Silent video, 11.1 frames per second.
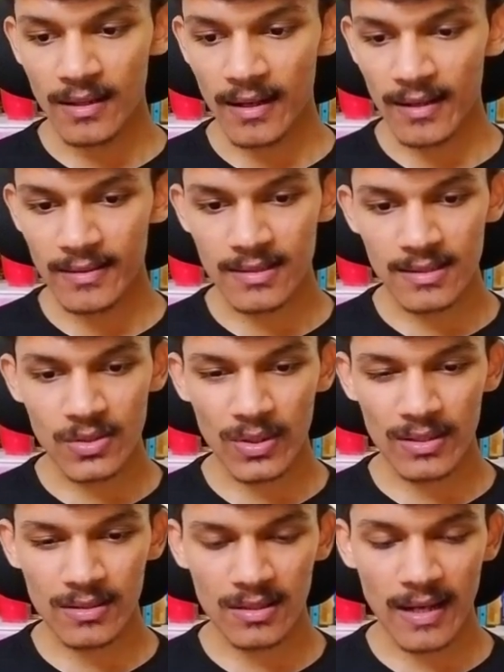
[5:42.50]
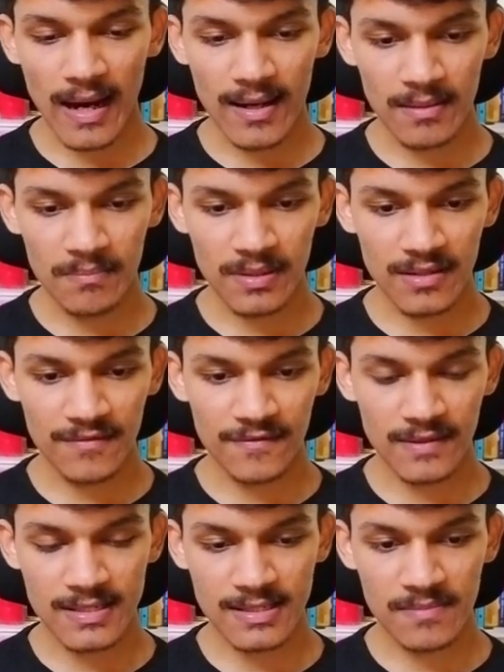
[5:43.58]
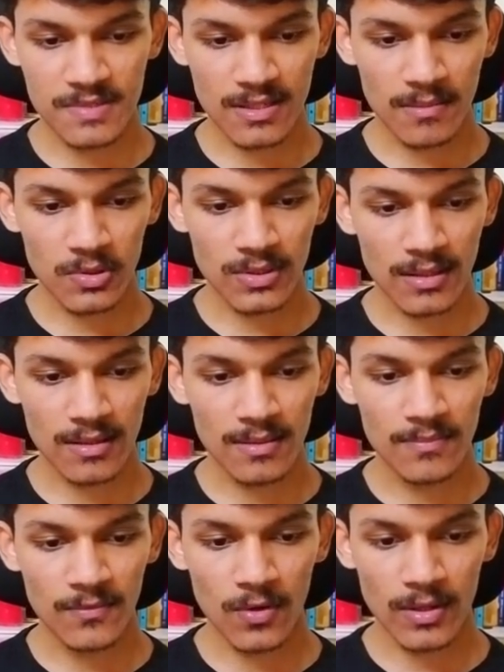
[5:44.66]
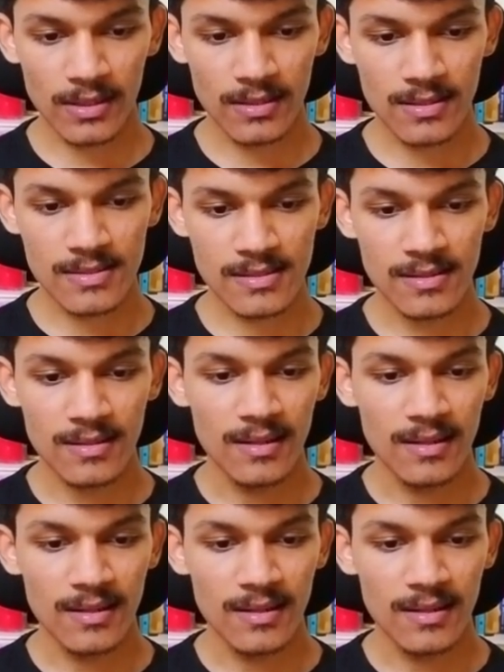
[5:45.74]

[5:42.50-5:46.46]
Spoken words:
And you can add a brief description about the club, what it does,